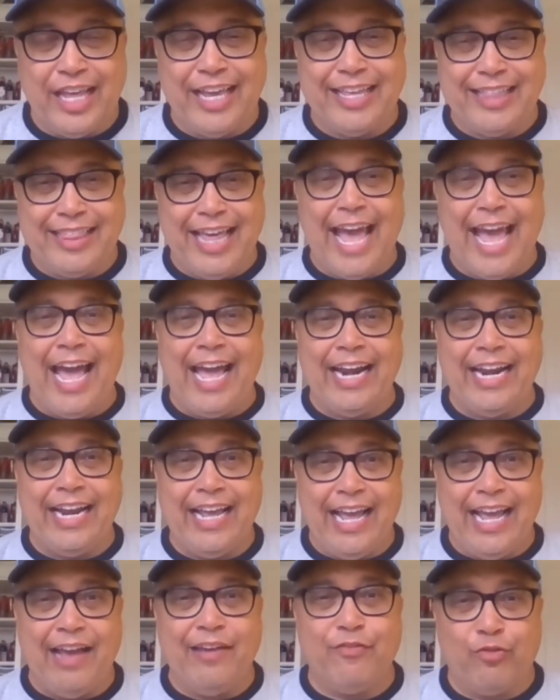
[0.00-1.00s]
like that
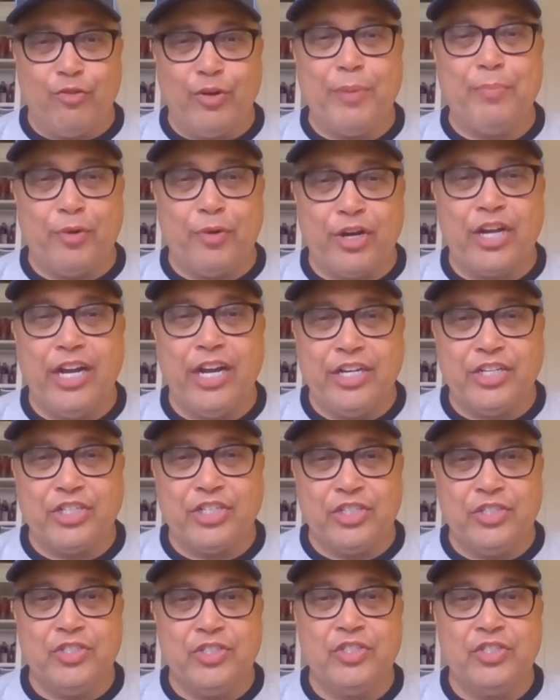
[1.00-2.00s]
have
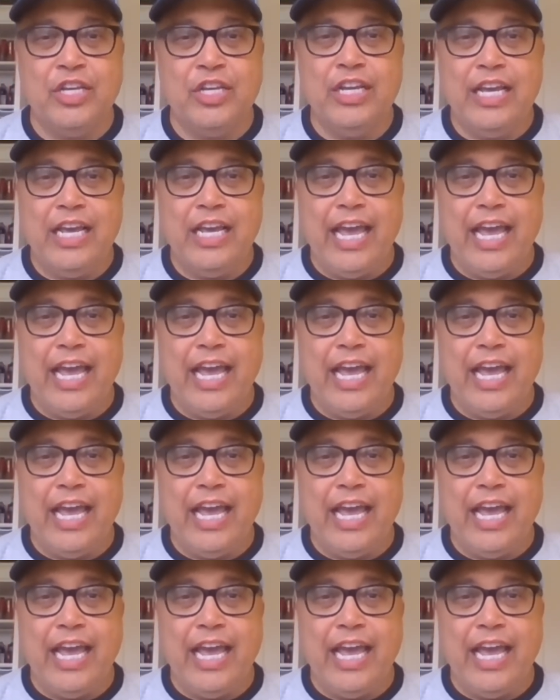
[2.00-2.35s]
repercussions.